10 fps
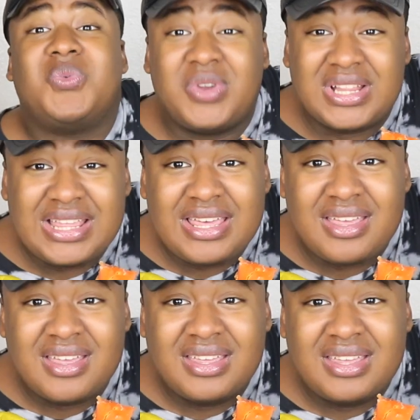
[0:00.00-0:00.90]

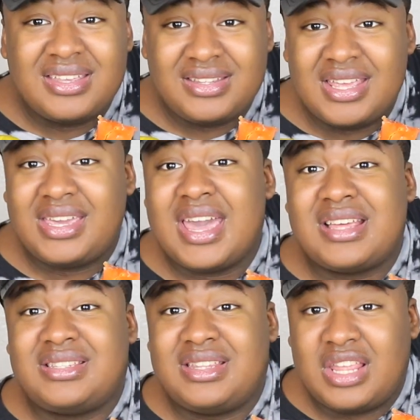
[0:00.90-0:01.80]
Really? Nicki
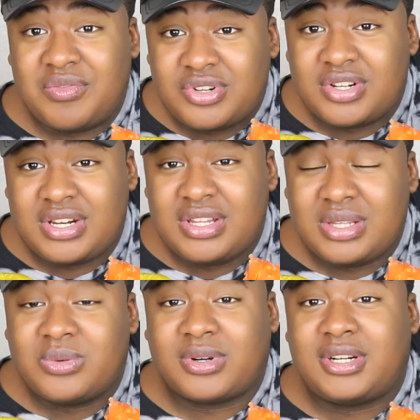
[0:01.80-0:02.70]
has never done
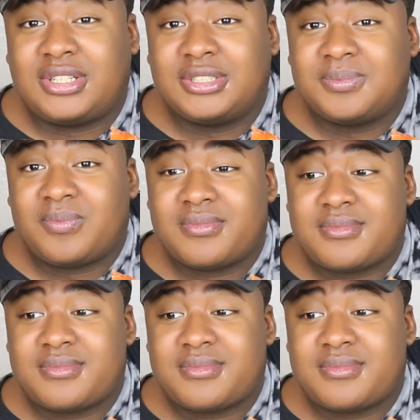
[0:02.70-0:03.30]
anything wrong?